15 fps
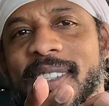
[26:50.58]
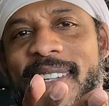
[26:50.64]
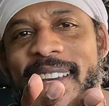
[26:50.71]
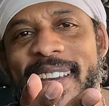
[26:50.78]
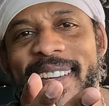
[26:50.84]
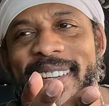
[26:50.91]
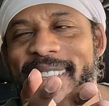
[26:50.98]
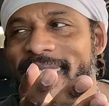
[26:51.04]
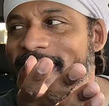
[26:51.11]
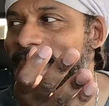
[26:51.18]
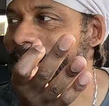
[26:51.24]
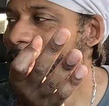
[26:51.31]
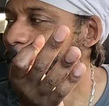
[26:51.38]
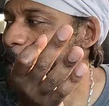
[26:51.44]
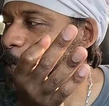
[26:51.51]
today
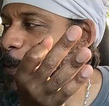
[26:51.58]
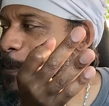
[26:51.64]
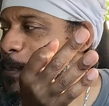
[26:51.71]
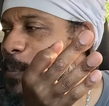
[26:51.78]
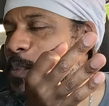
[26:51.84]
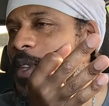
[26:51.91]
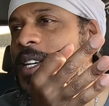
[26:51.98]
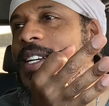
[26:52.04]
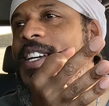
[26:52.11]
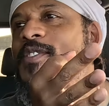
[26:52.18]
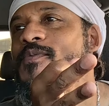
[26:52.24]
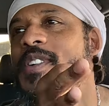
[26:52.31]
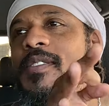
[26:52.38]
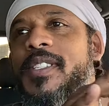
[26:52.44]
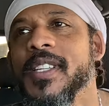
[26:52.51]

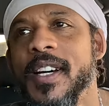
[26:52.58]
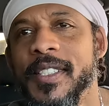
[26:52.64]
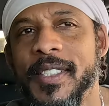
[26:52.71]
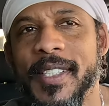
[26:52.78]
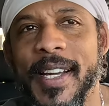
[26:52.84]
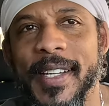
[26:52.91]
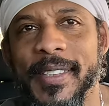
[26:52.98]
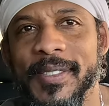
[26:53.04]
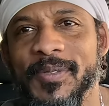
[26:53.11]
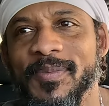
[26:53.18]
and we was under that.